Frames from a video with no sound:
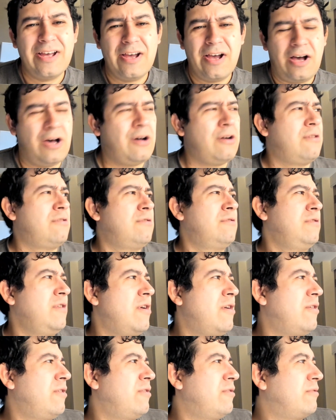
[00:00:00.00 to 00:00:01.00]
oh
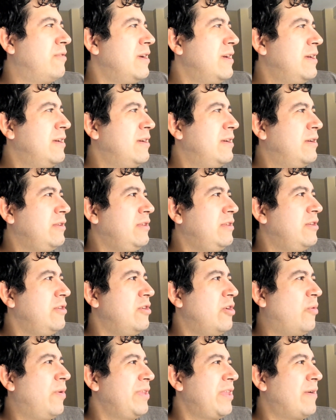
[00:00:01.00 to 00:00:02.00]
no, you
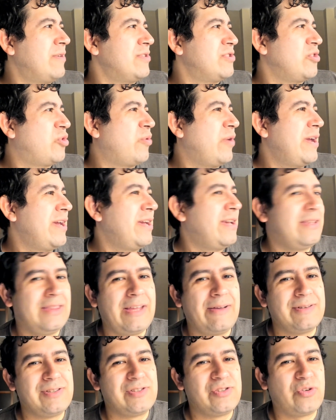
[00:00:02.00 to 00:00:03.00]
know what? That was great.
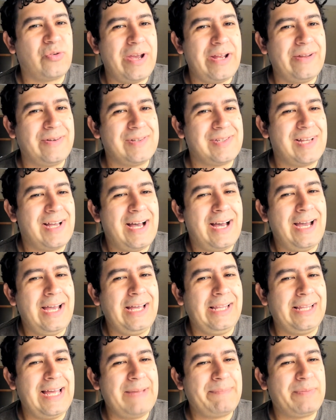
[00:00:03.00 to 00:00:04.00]
It was a
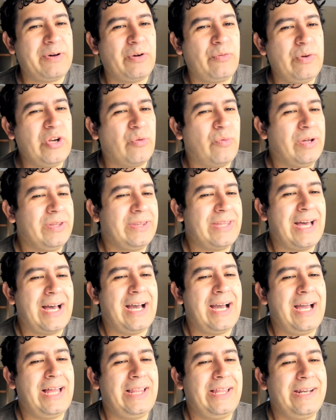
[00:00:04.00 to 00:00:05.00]
highlight, but we don't want that
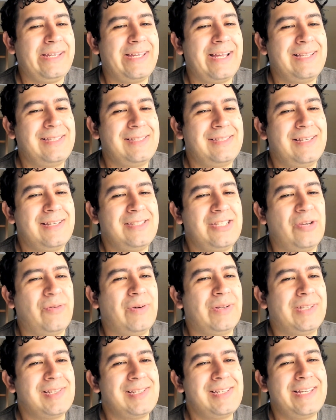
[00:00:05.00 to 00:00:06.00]
highlight against us. No,
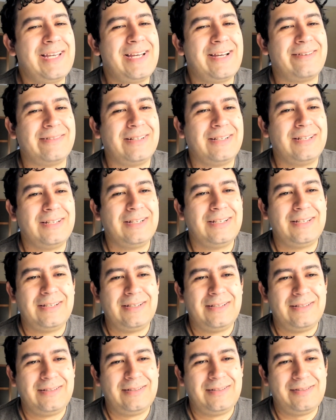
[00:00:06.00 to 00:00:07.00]
it doesn't count.
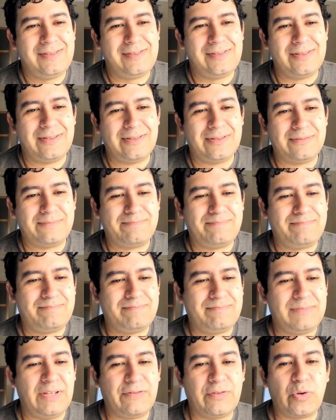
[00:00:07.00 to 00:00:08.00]
So,
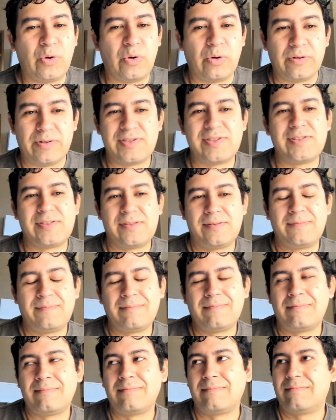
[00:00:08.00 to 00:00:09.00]
of course.
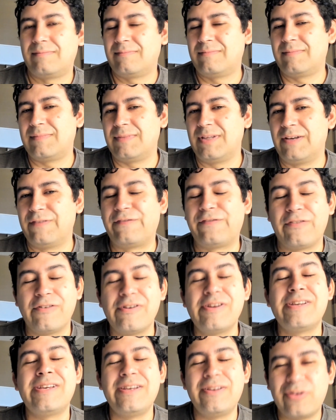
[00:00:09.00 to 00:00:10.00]
A
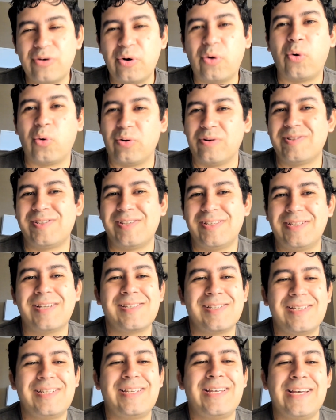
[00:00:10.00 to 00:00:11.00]
freaking course it
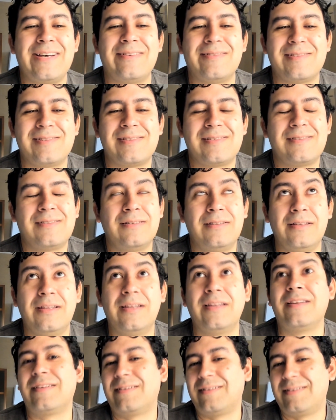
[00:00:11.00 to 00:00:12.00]
doesn't count. Ugh.